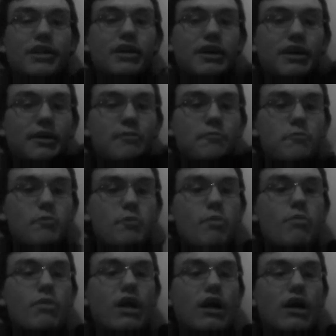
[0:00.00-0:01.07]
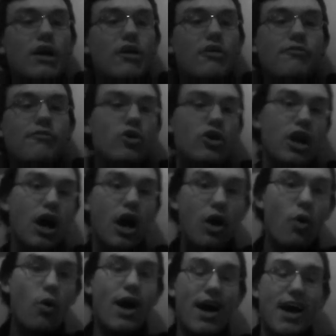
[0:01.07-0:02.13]
like, for an
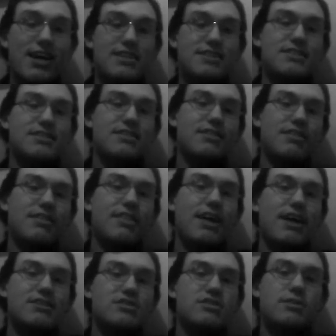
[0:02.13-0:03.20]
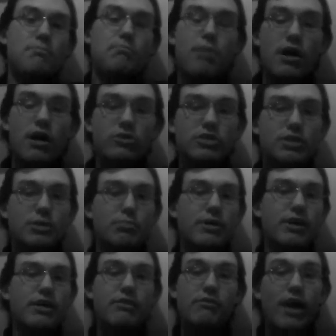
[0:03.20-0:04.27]
OS that's supposed to
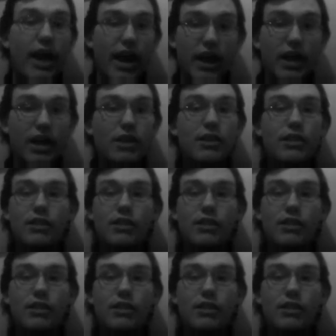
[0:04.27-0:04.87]
be A,